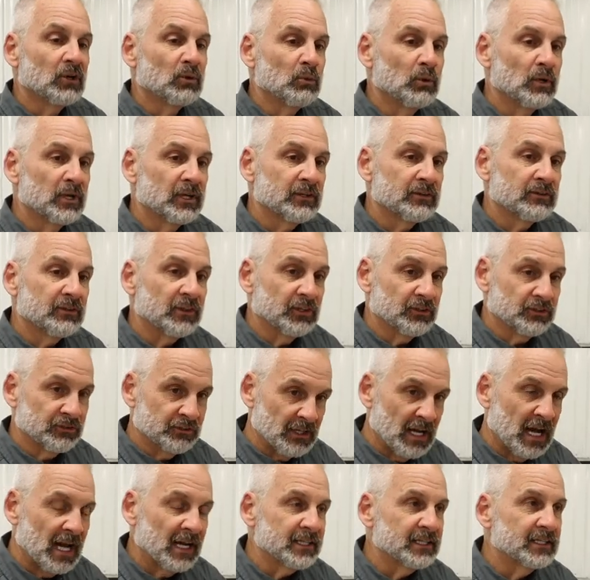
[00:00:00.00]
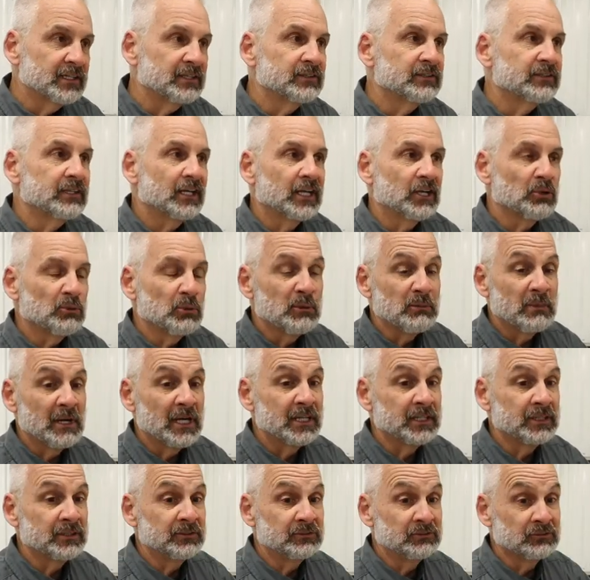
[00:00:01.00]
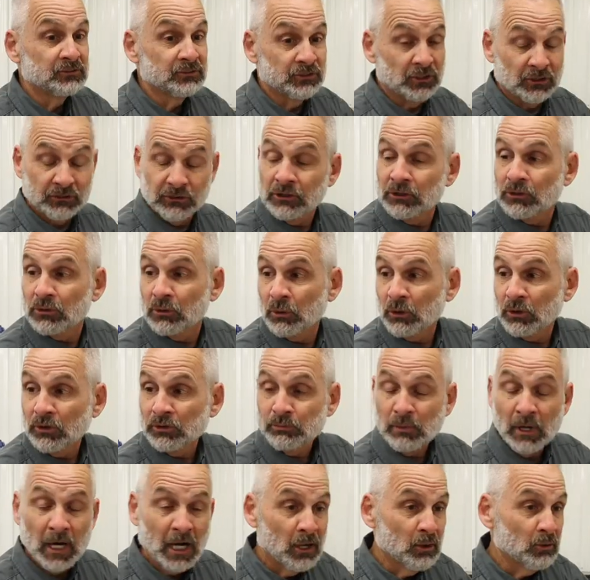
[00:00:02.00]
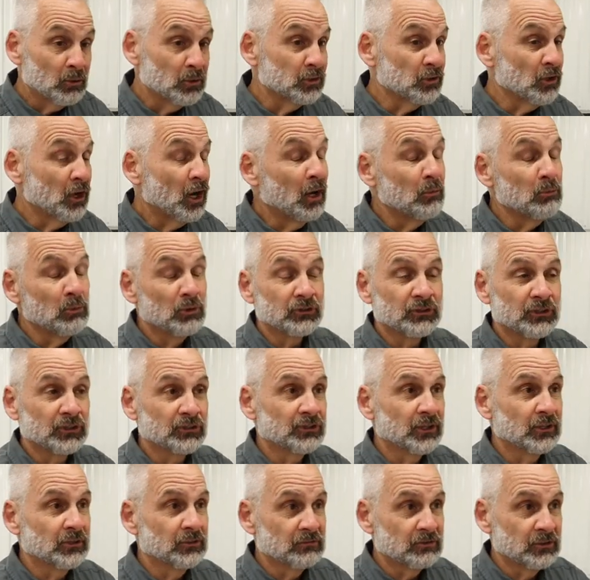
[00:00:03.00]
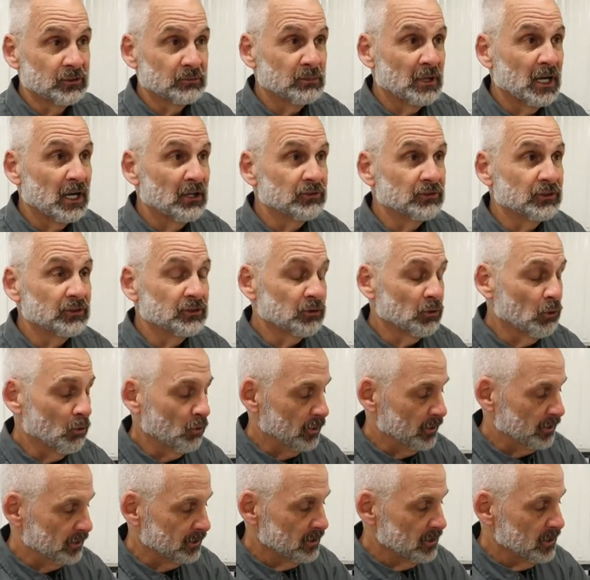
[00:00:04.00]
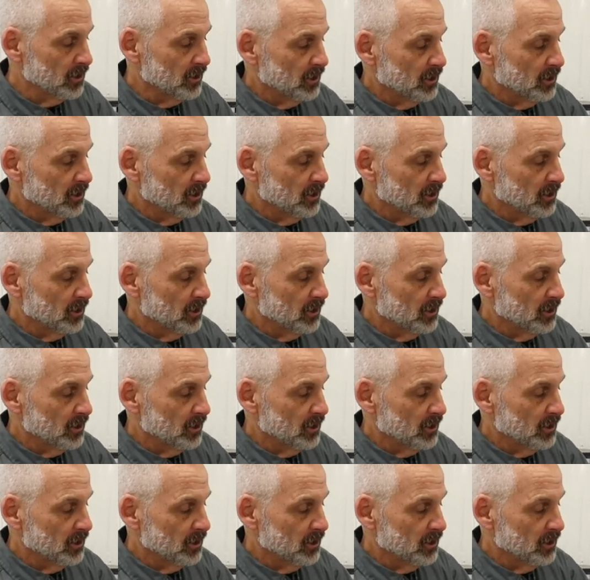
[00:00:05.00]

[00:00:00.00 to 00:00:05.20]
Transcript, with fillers: with a stock intake, we made 600 horsepower and almost 600 foot-pounds of torque,